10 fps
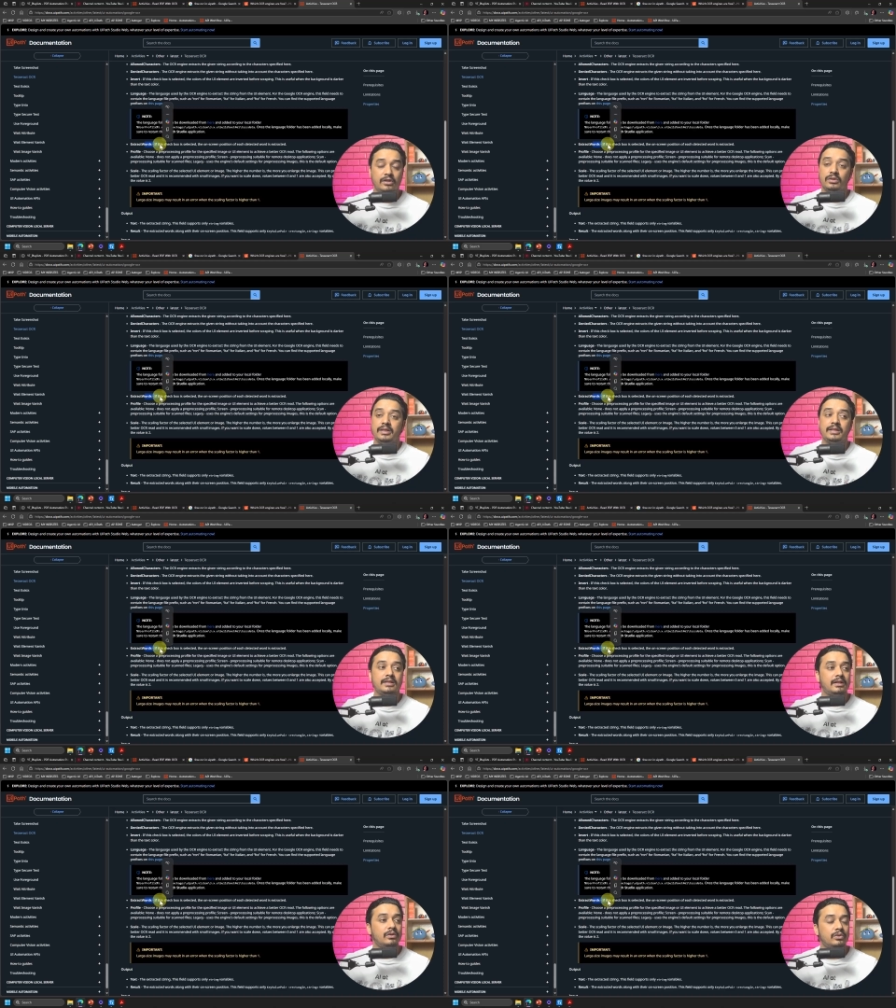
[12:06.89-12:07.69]
So this
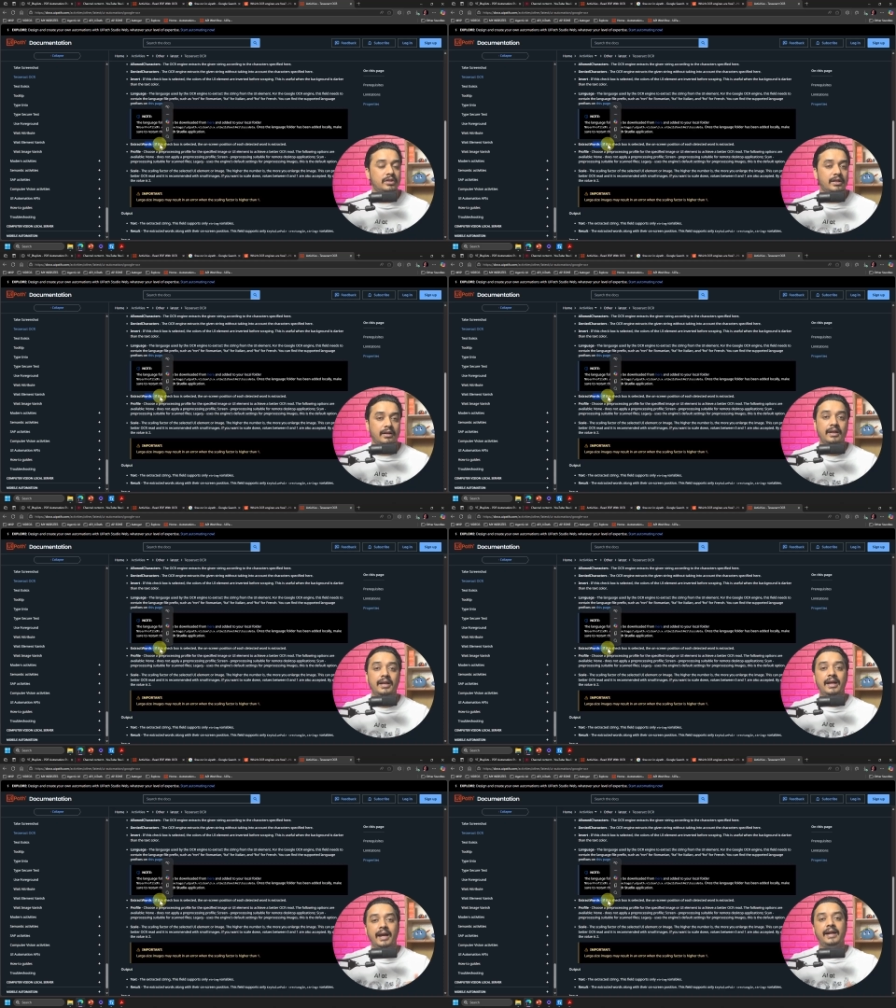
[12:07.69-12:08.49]
is the OCR,
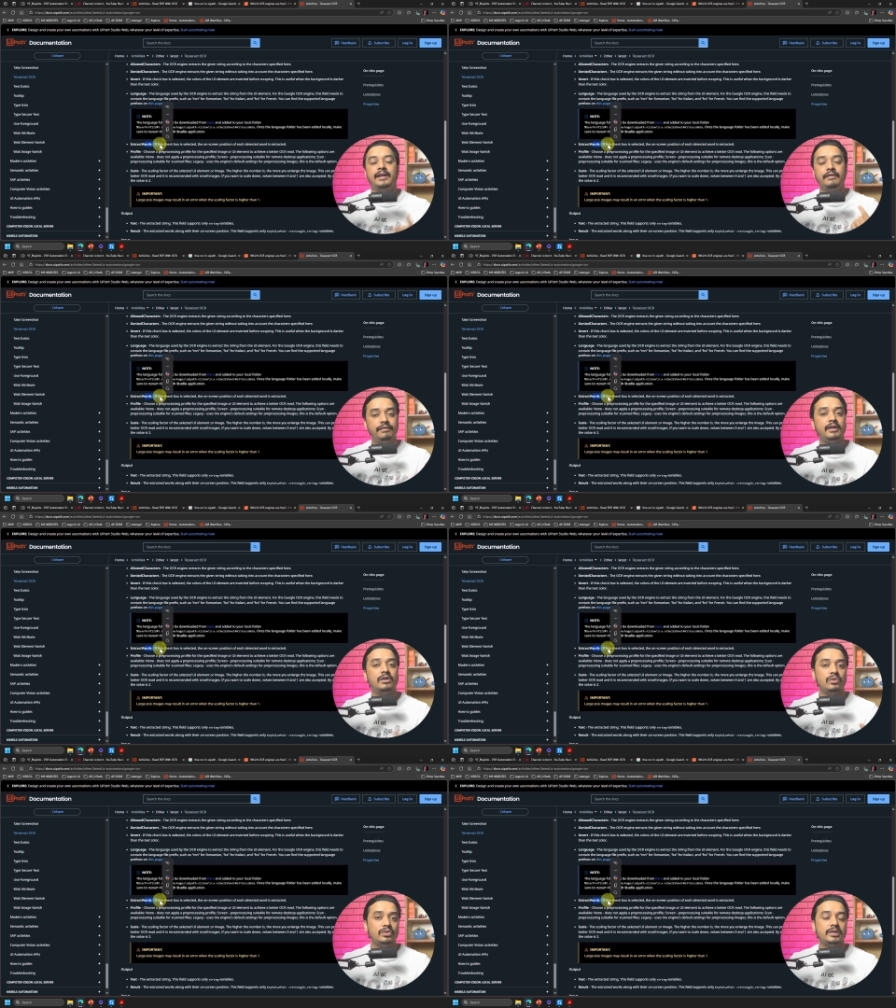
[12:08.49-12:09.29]
and different
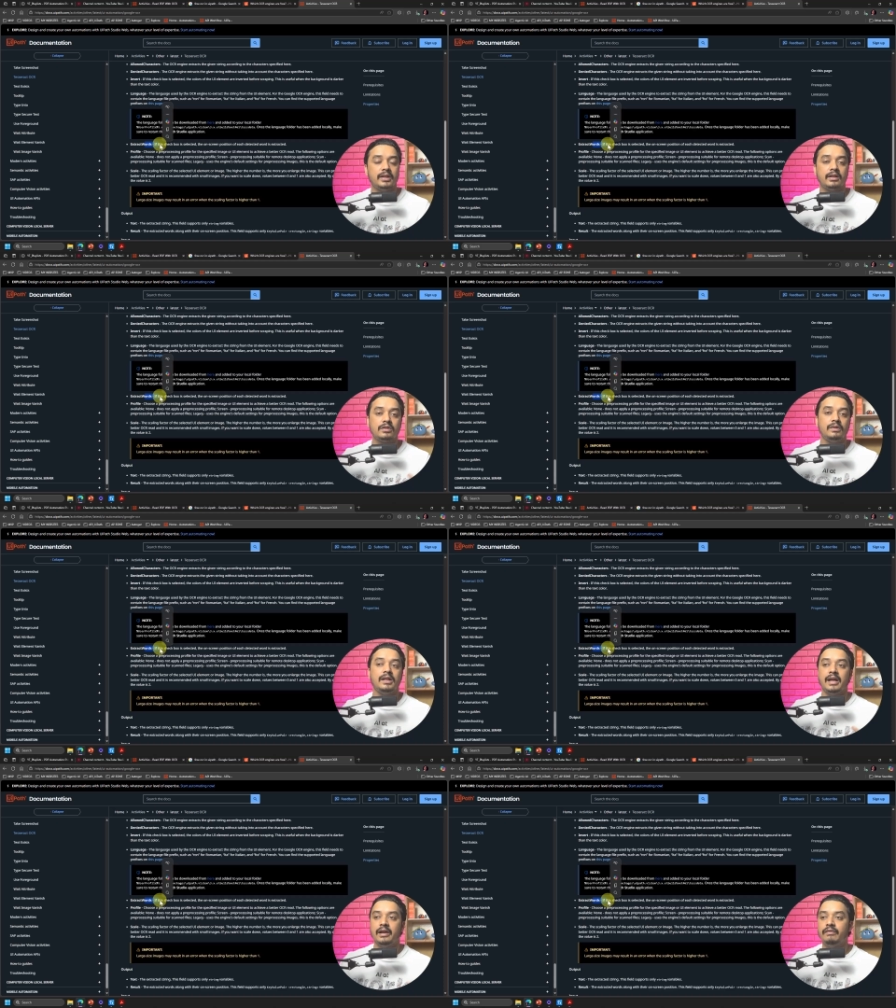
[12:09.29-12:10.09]
OCRs
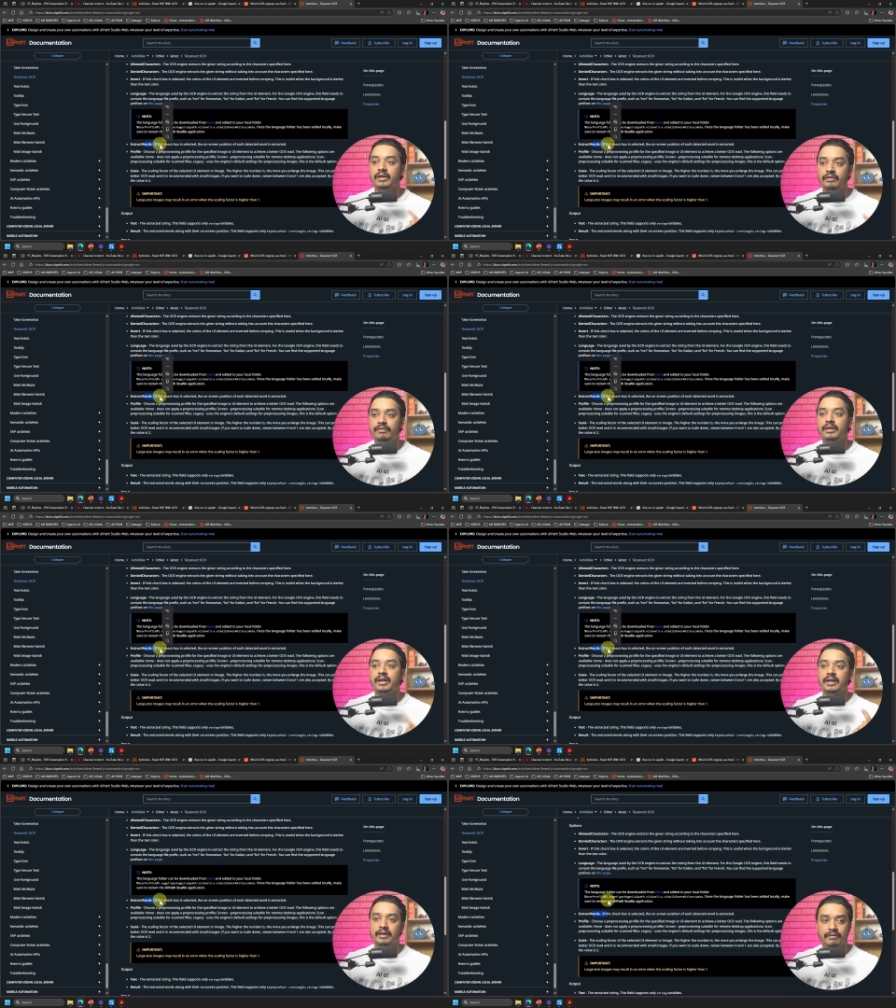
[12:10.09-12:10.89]
will have
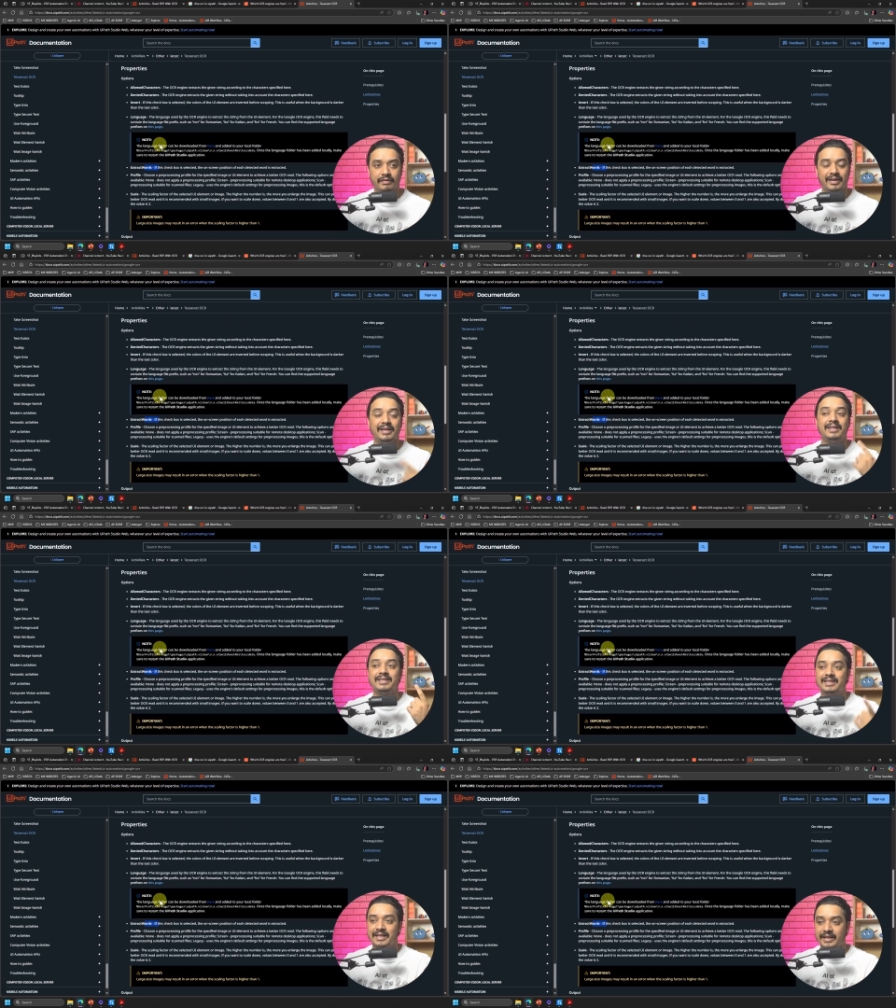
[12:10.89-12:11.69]
different
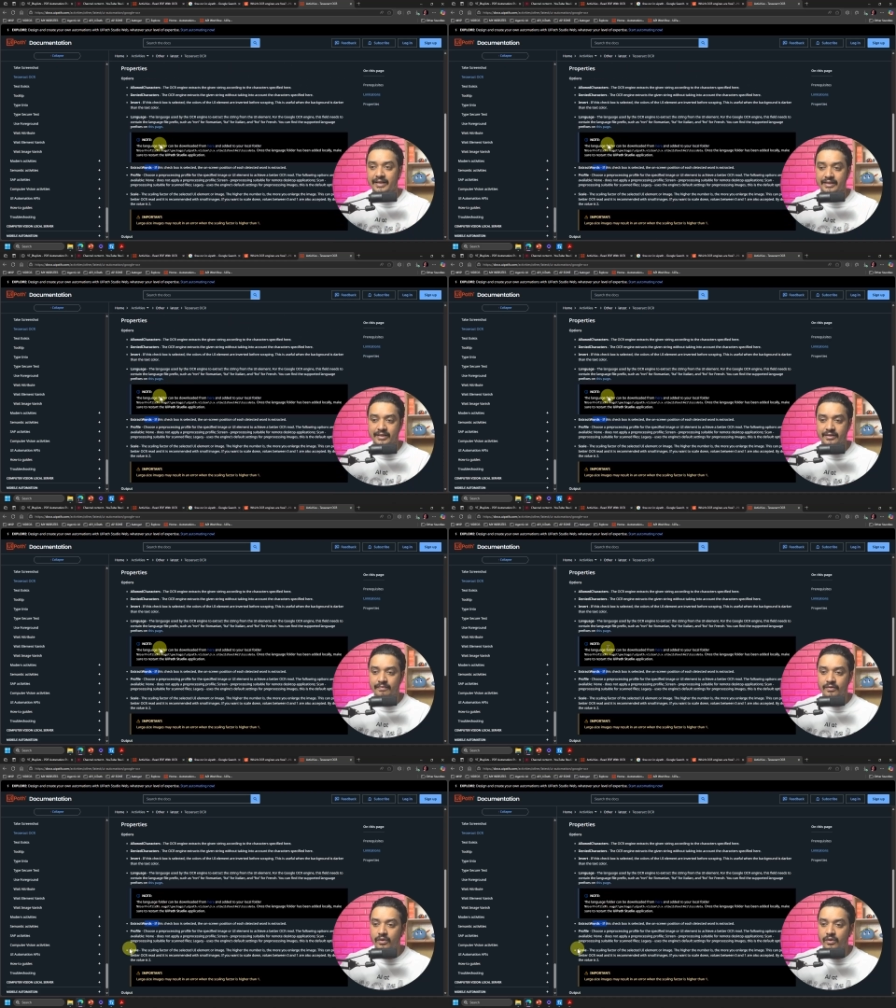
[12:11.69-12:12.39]
settings.